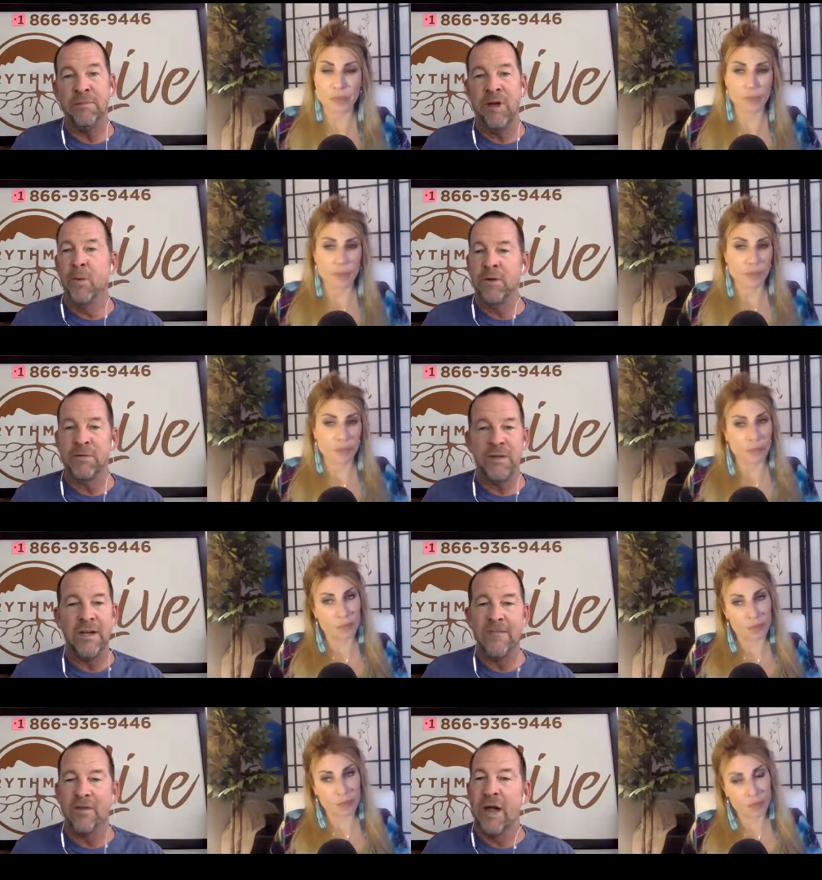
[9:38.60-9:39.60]
Speaker 1: I worked with
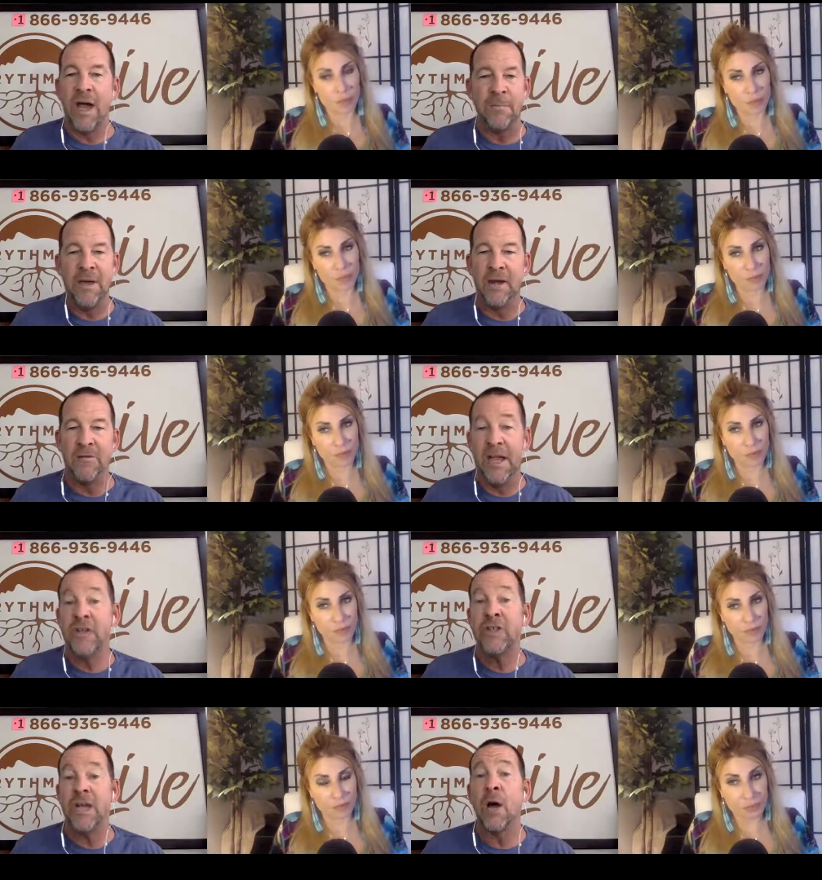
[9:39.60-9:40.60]
never got better. They
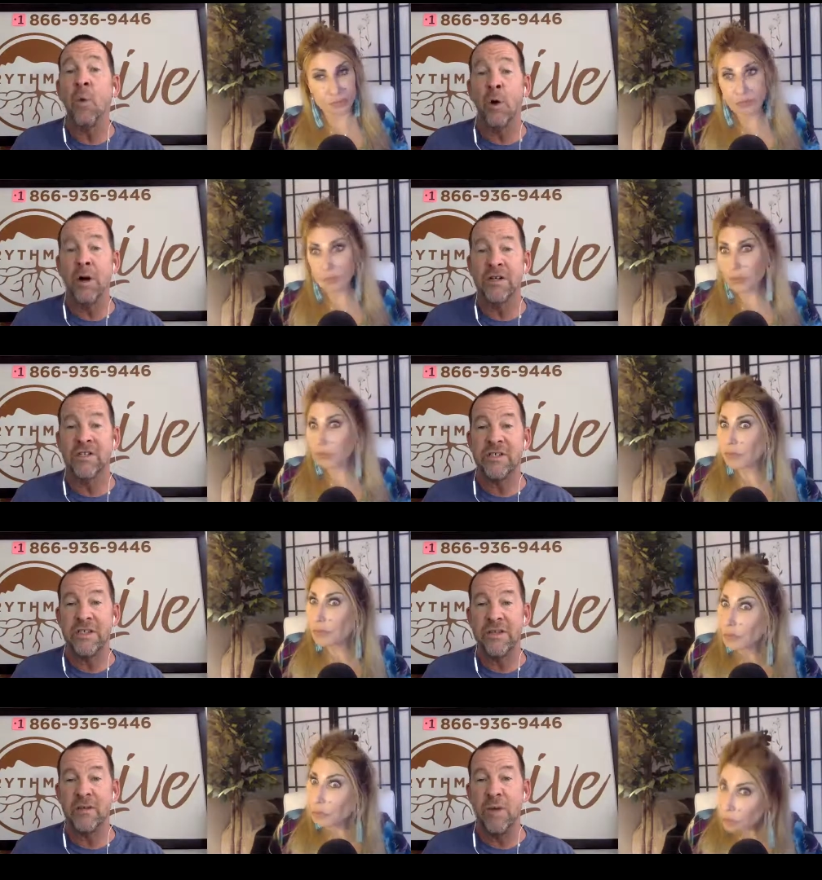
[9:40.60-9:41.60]
actually got worse
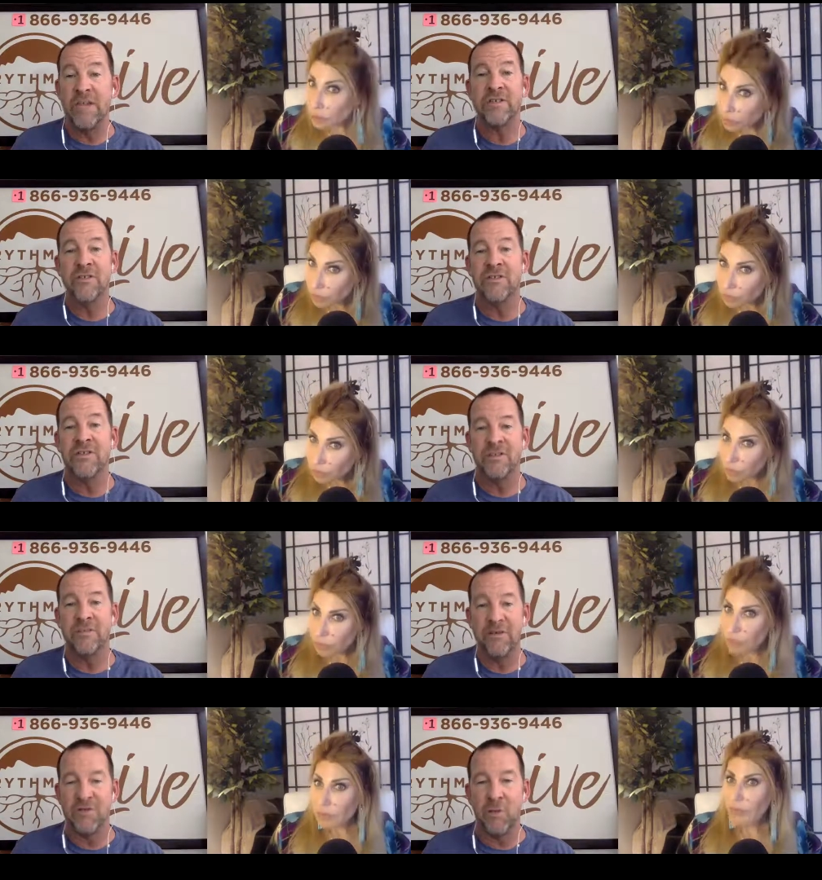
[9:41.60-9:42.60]
in the Western system
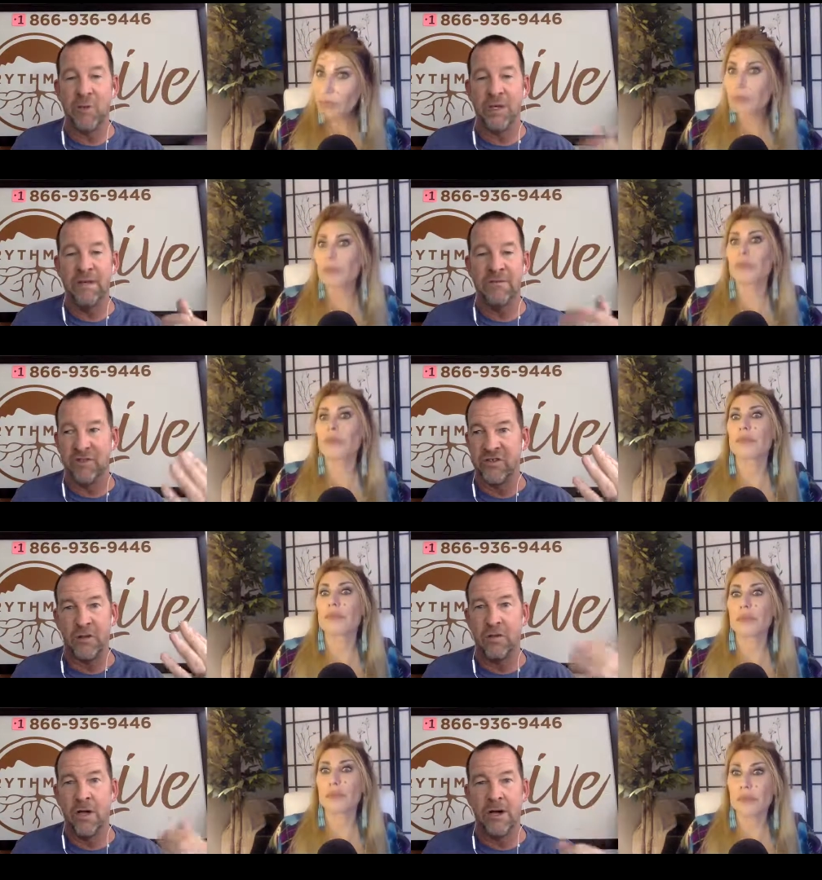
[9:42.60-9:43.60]
I was working in for so
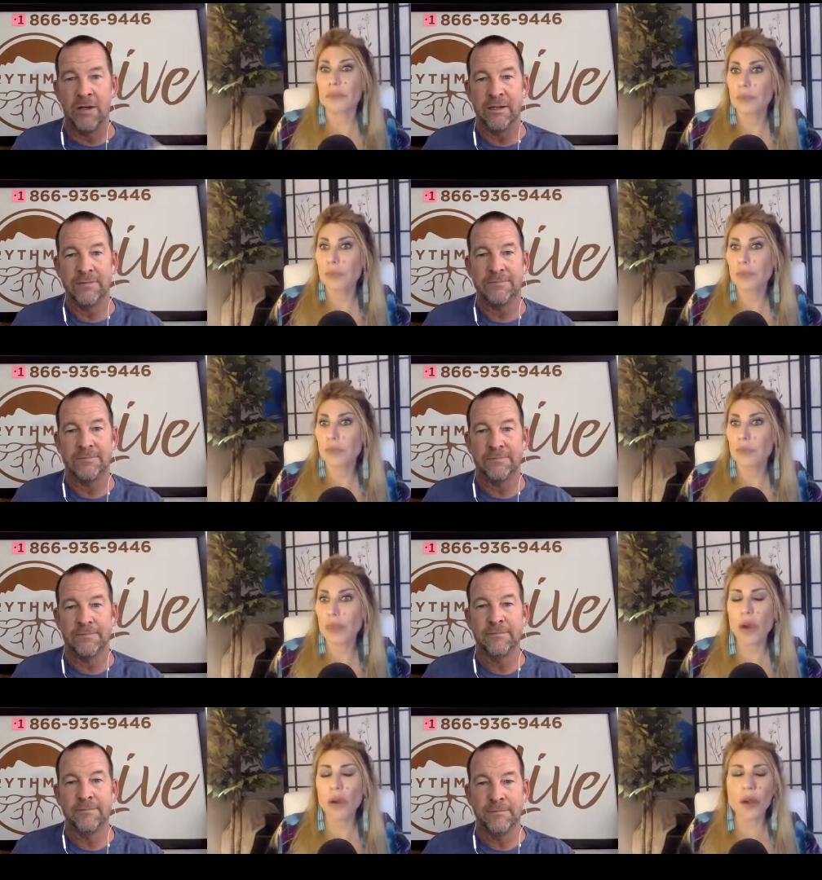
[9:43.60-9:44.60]
long.
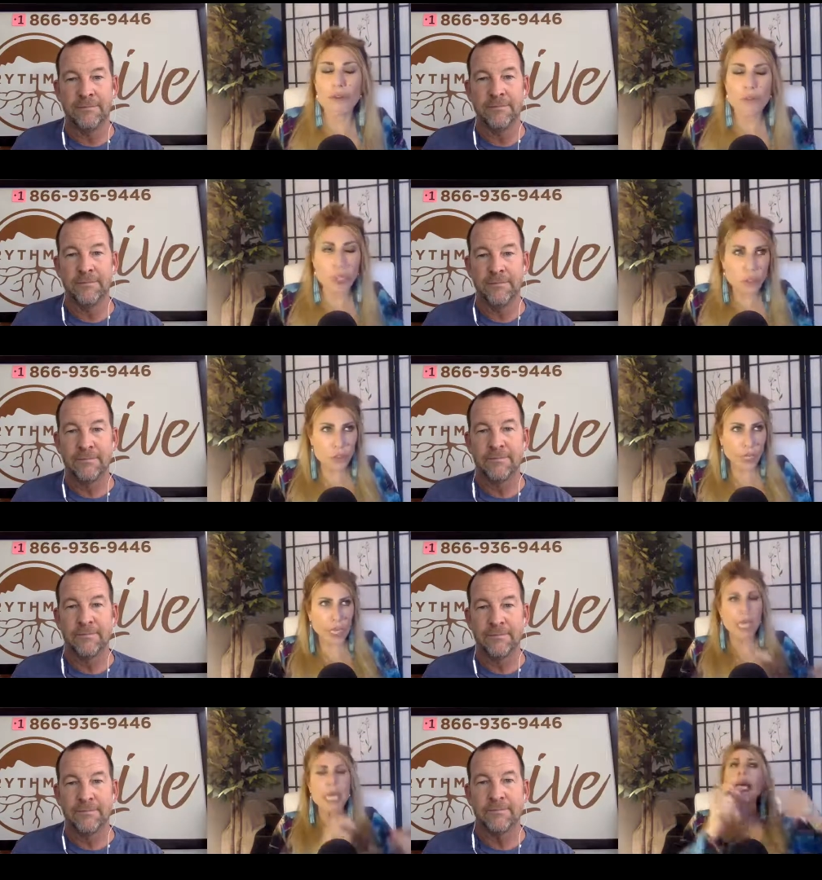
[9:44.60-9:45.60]
Speaker 2: Oh, how
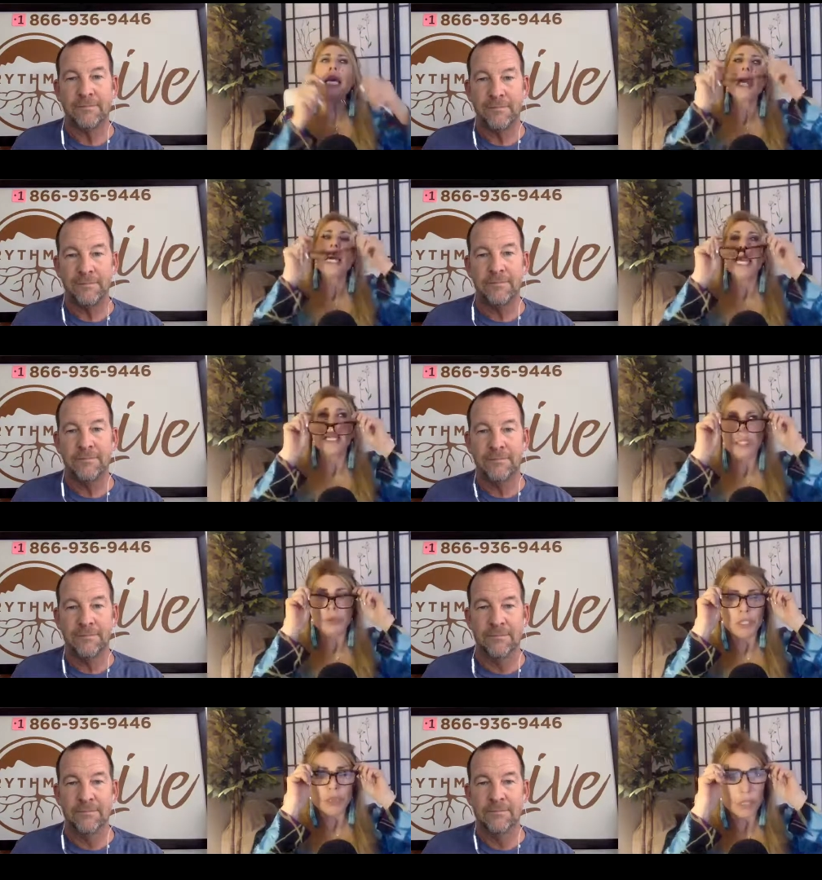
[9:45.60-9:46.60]
frustrating.
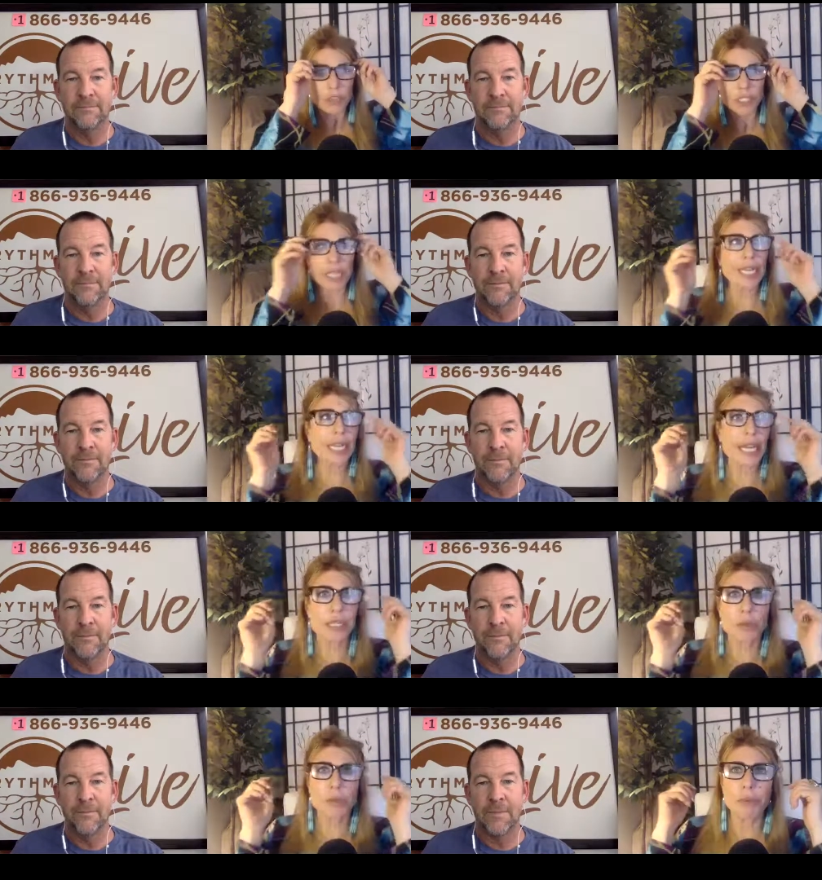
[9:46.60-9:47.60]
especially when you're
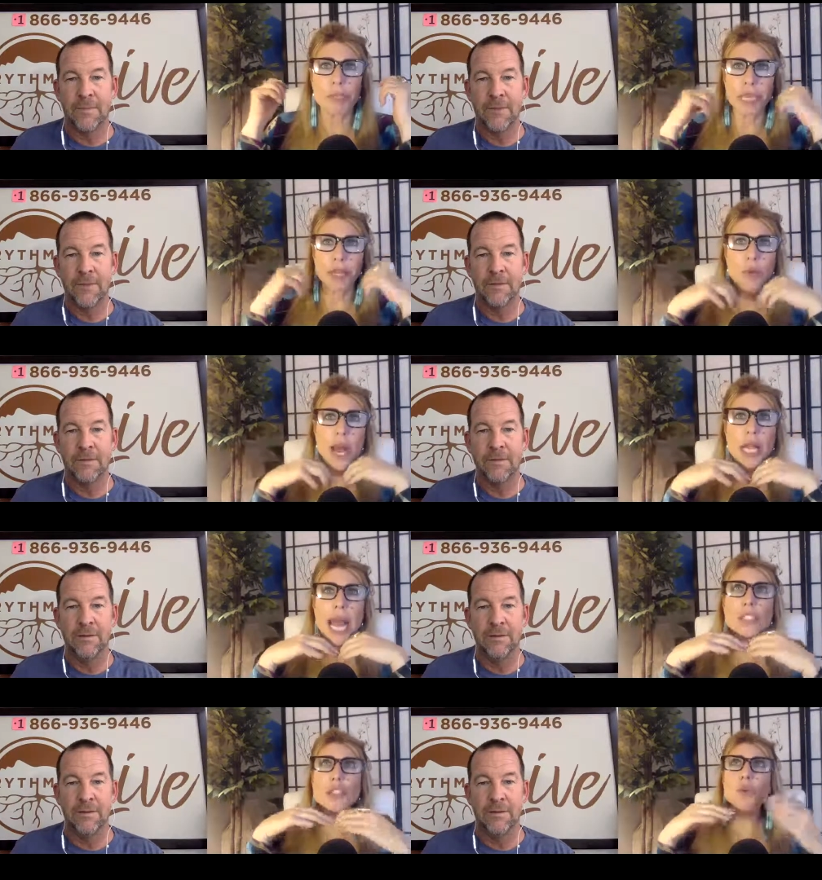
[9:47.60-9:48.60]
dedicated to people getting well.
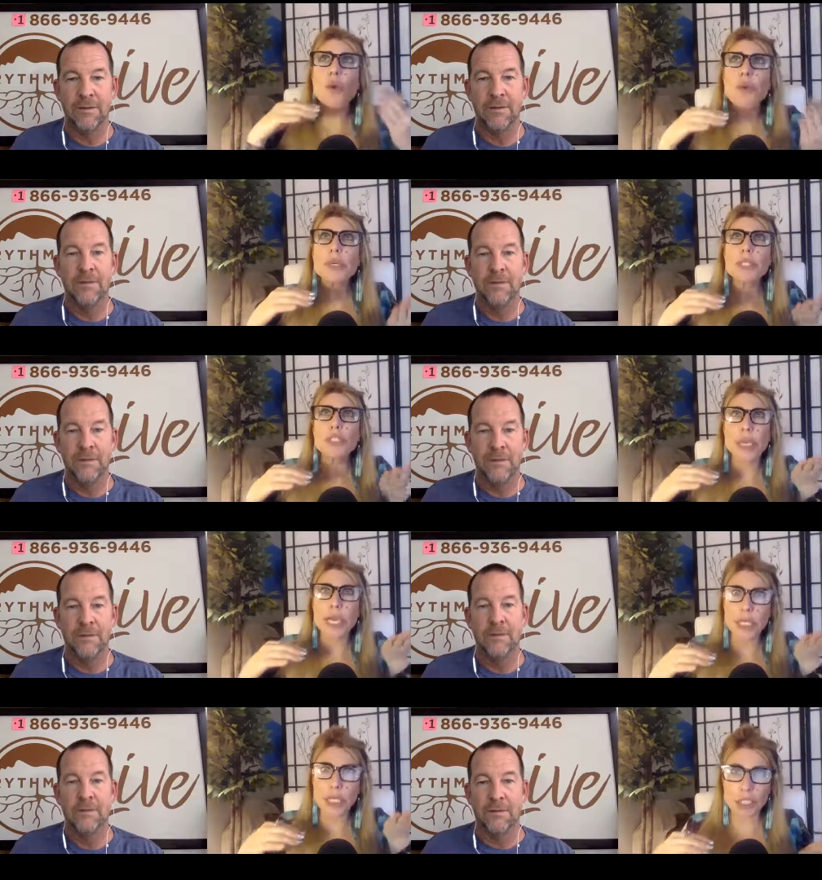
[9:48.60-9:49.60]
And so what was the
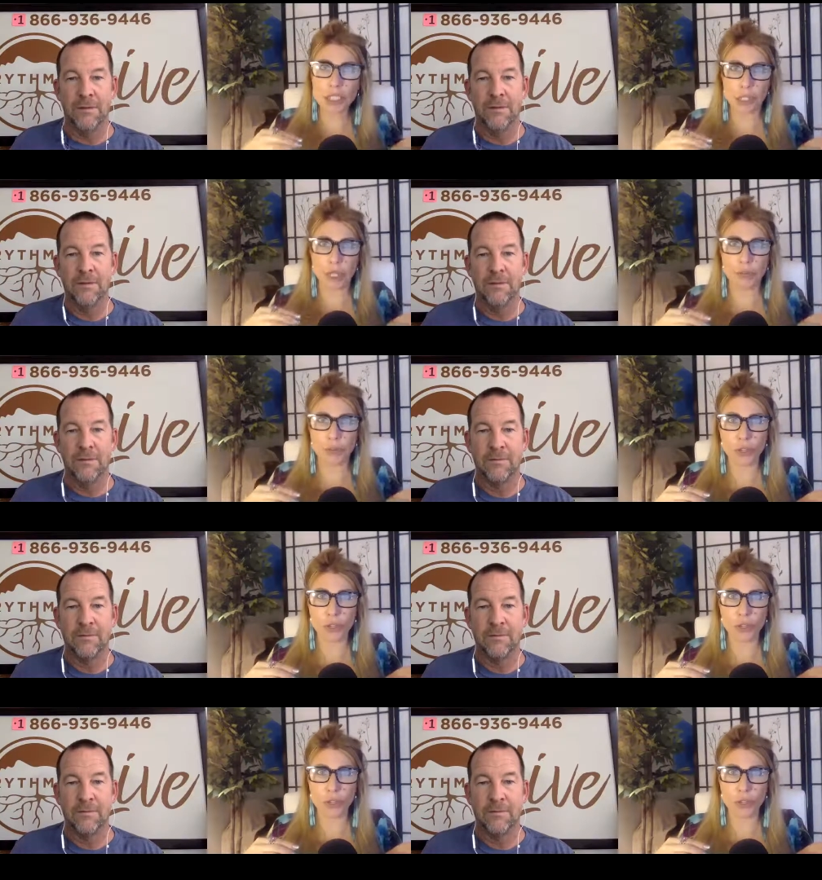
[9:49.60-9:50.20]
transition then for